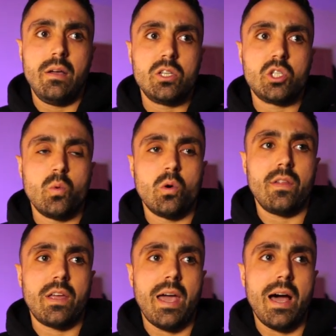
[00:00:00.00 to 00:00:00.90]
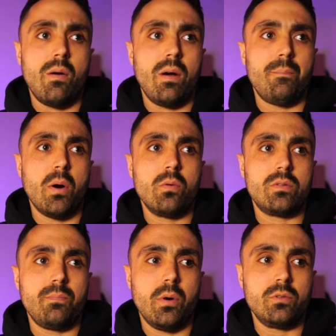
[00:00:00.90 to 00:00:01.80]
swore at the cow, and
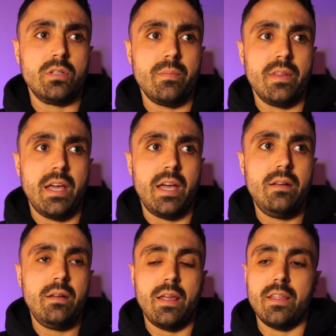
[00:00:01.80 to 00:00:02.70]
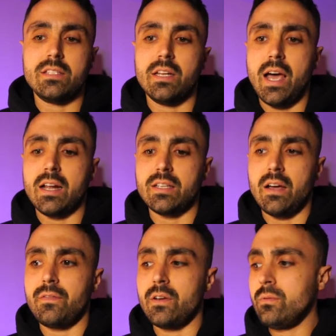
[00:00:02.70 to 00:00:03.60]
bolt, bolted them in the head, and then said, How does
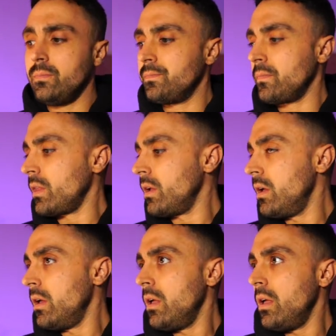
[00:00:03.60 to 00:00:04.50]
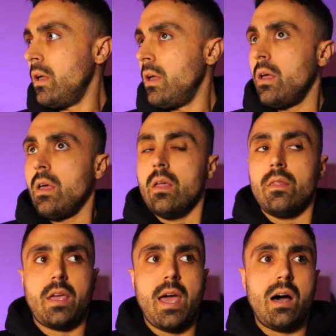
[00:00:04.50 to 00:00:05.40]
that feel?
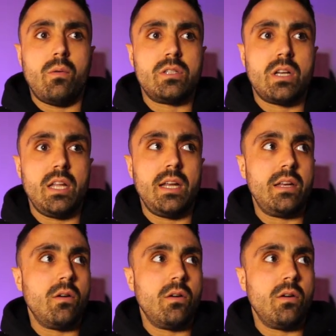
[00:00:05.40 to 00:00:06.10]
The cow was clearly